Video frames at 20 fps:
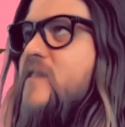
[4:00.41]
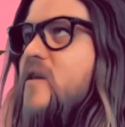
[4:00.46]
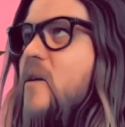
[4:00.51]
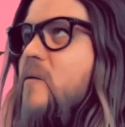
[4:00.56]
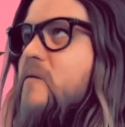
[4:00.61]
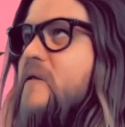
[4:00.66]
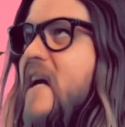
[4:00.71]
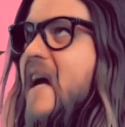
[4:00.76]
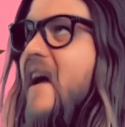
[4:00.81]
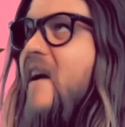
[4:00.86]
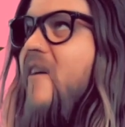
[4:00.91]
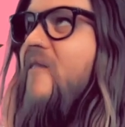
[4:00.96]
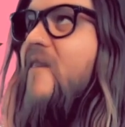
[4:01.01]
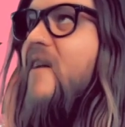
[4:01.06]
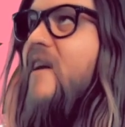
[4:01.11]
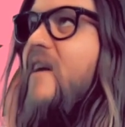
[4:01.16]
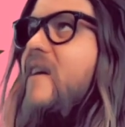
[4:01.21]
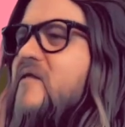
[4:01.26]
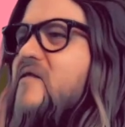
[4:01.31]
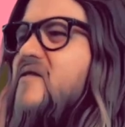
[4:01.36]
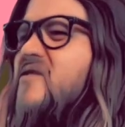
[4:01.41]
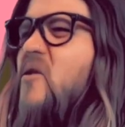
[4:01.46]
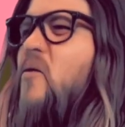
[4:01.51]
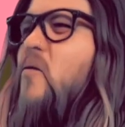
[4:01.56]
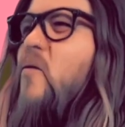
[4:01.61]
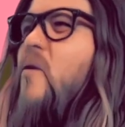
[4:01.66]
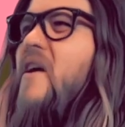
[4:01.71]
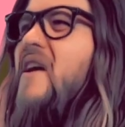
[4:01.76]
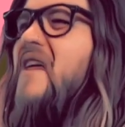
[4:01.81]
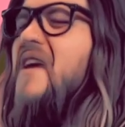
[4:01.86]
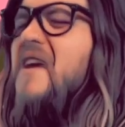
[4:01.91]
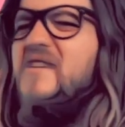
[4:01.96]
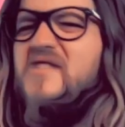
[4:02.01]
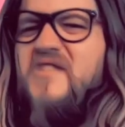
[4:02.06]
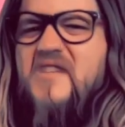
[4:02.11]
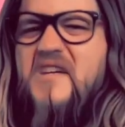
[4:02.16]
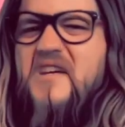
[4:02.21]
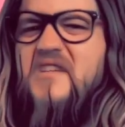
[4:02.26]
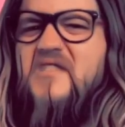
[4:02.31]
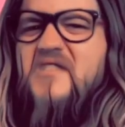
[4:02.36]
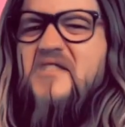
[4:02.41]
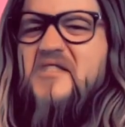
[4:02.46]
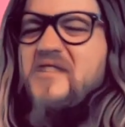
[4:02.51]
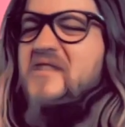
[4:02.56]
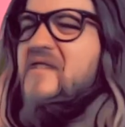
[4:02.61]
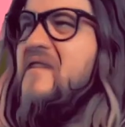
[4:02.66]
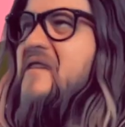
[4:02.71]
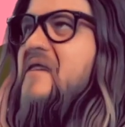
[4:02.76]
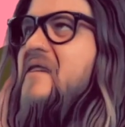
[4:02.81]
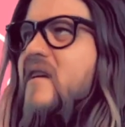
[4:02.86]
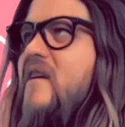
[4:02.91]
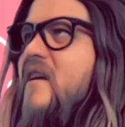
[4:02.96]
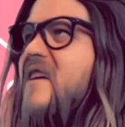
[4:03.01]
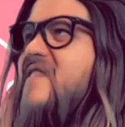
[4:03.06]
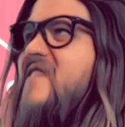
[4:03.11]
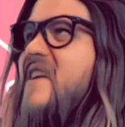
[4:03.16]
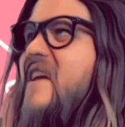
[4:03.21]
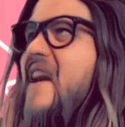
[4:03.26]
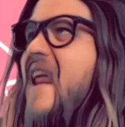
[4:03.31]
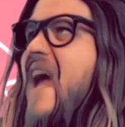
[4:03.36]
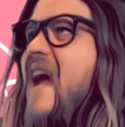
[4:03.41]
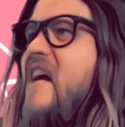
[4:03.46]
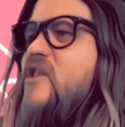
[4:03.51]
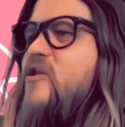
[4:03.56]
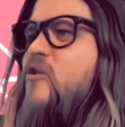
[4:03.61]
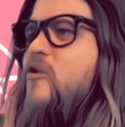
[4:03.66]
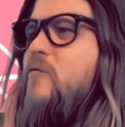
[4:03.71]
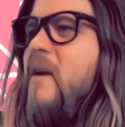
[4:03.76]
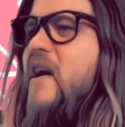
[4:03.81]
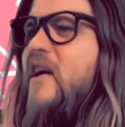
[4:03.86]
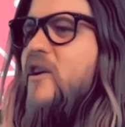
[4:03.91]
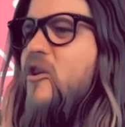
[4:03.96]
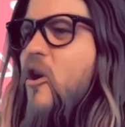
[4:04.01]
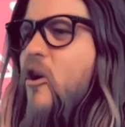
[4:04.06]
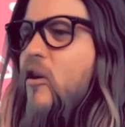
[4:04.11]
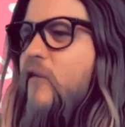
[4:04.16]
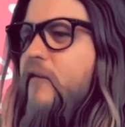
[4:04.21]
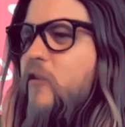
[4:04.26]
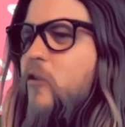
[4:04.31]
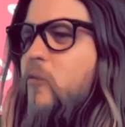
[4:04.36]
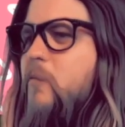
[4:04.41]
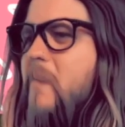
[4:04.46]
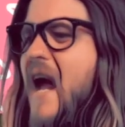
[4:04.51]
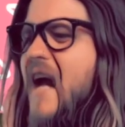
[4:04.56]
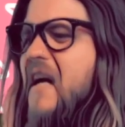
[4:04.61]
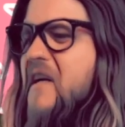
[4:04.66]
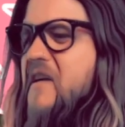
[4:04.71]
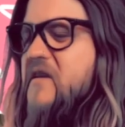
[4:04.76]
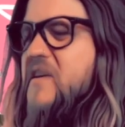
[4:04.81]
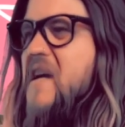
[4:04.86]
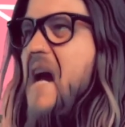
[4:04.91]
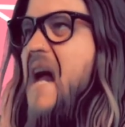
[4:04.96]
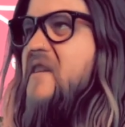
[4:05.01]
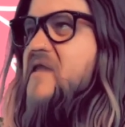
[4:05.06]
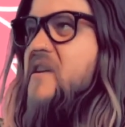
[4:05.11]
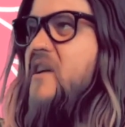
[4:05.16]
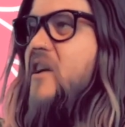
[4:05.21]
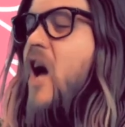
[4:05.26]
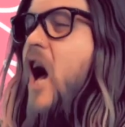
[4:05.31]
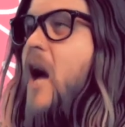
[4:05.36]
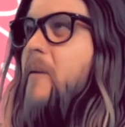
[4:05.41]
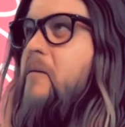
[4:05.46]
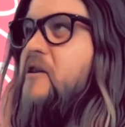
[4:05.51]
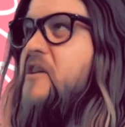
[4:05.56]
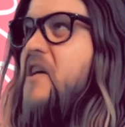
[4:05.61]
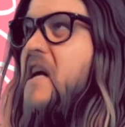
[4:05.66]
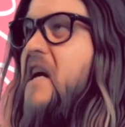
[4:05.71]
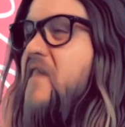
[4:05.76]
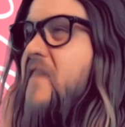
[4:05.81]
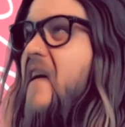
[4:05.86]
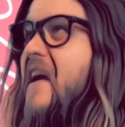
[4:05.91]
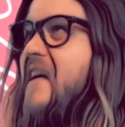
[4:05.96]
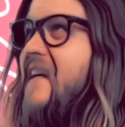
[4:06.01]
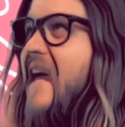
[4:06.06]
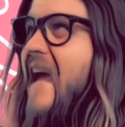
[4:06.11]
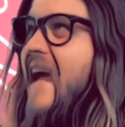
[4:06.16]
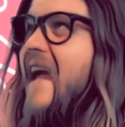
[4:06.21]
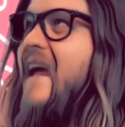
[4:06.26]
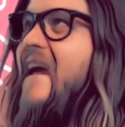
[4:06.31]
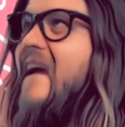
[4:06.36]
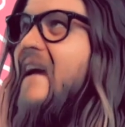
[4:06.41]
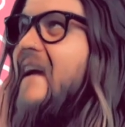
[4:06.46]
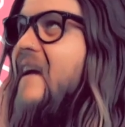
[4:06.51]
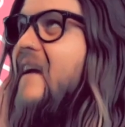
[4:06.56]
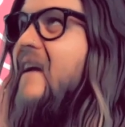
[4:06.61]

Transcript: his own town? So what is this? Is it National Make Carl Feel Bad Because He Hasn't Accomplished Anything Day?